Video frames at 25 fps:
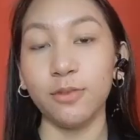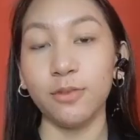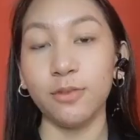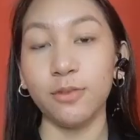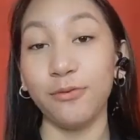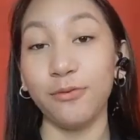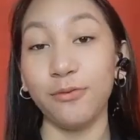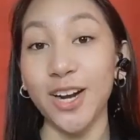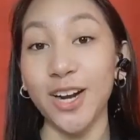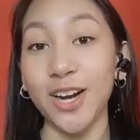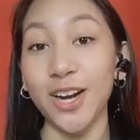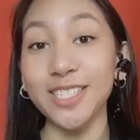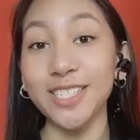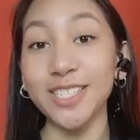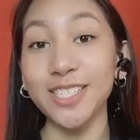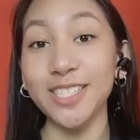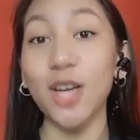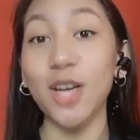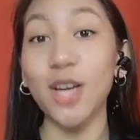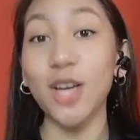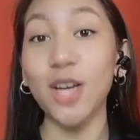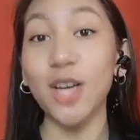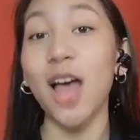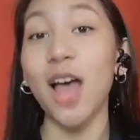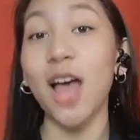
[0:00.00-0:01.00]
First
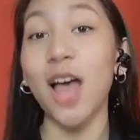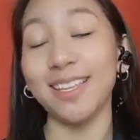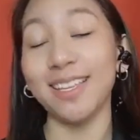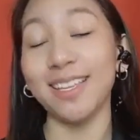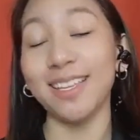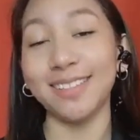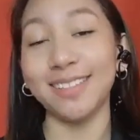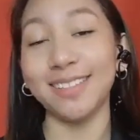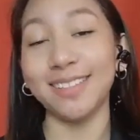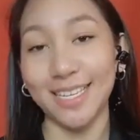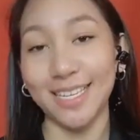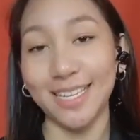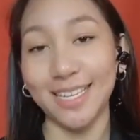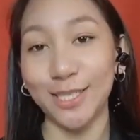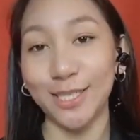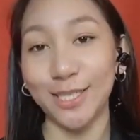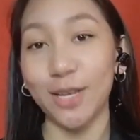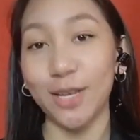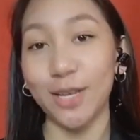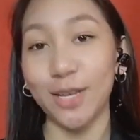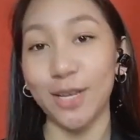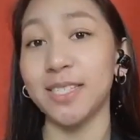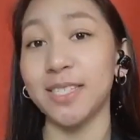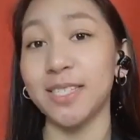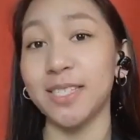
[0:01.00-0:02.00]
on the list
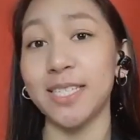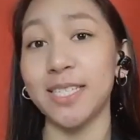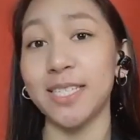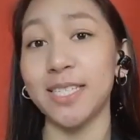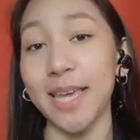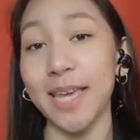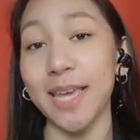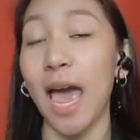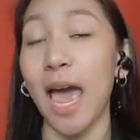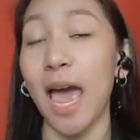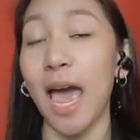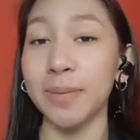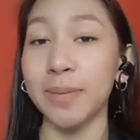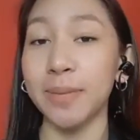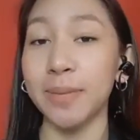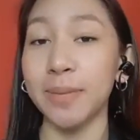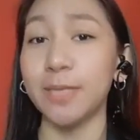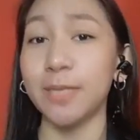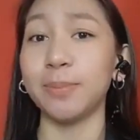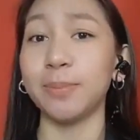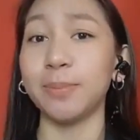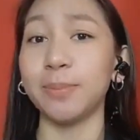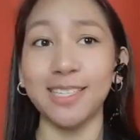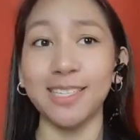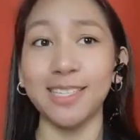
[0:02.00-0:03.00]
of study habits
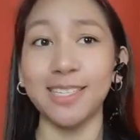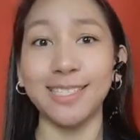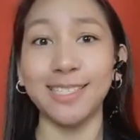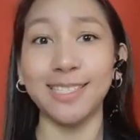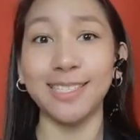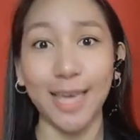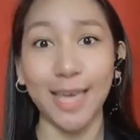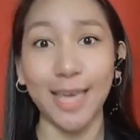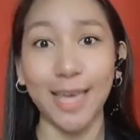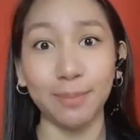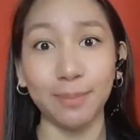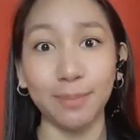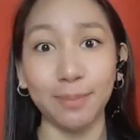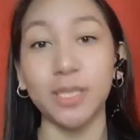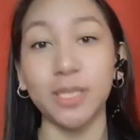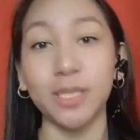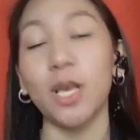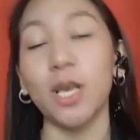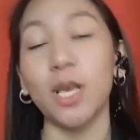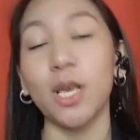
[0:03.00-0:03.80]
plus tips